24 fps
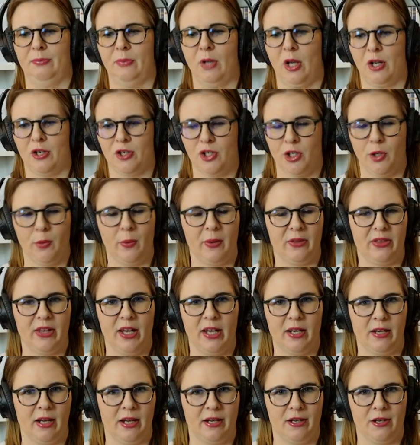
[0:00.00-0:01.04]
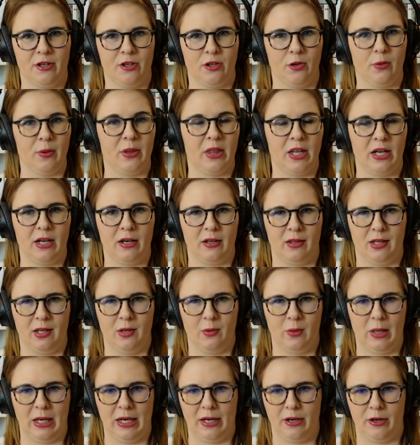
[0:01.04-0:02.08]
Not sure what that had to do with anything,
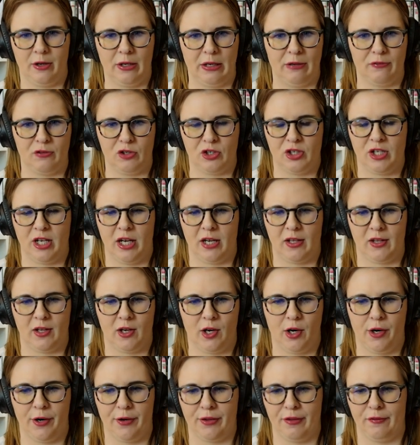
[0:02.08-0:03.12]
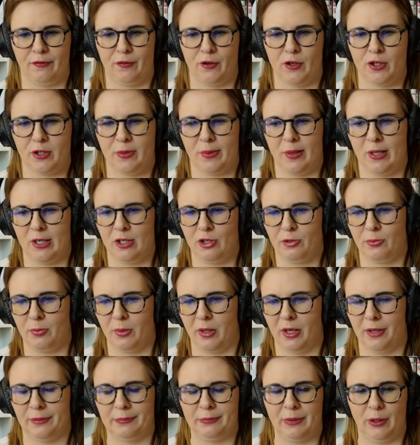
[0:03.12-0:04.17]
why I couldn't have just taken the car in the first place,
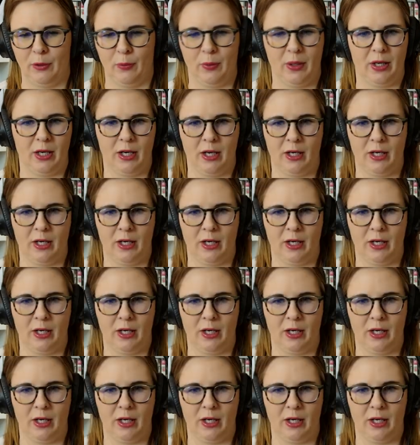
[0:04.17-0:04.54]
but here we